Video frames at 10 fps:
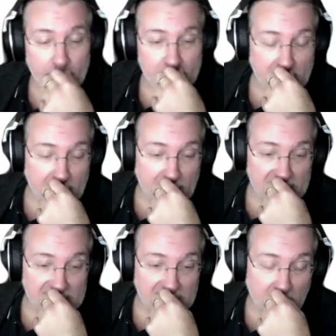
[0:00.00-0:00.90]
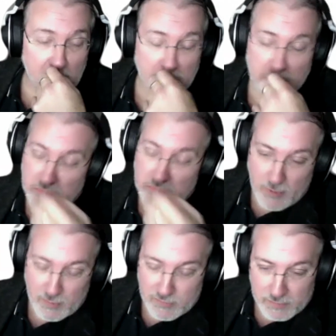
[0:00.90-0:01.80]
And so
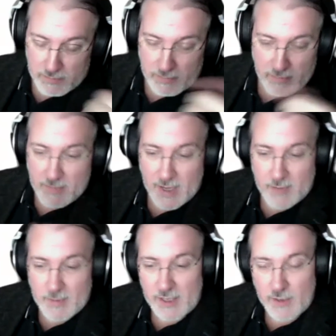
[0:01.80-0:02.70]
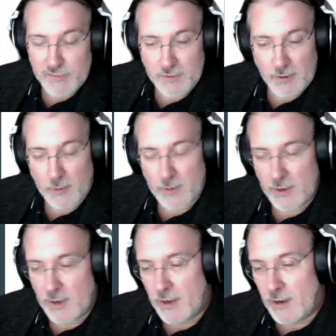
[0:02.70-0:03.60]
those many years ago,
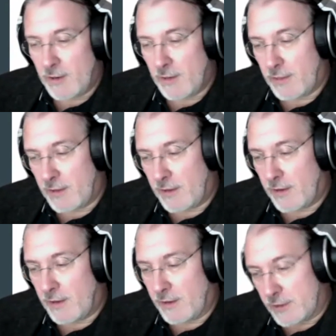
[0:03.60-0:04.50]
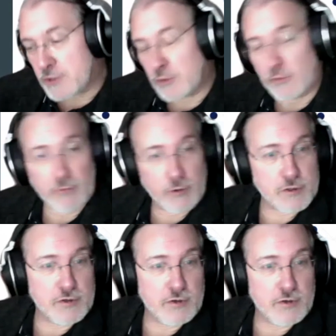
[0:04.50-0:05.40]
the initial
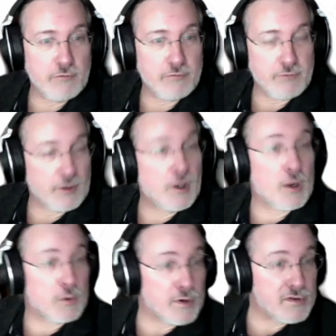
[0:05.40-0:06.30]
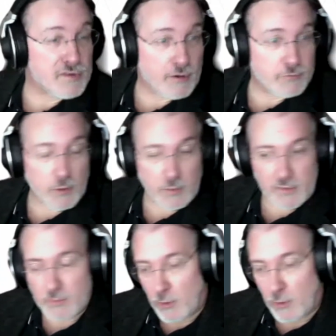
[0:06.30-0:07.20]
version of the Clockworx software was
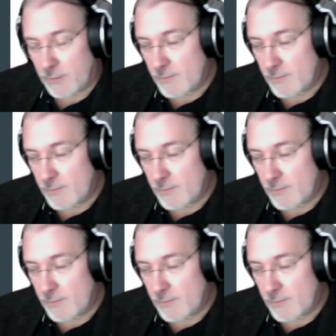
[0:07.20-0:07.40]
born.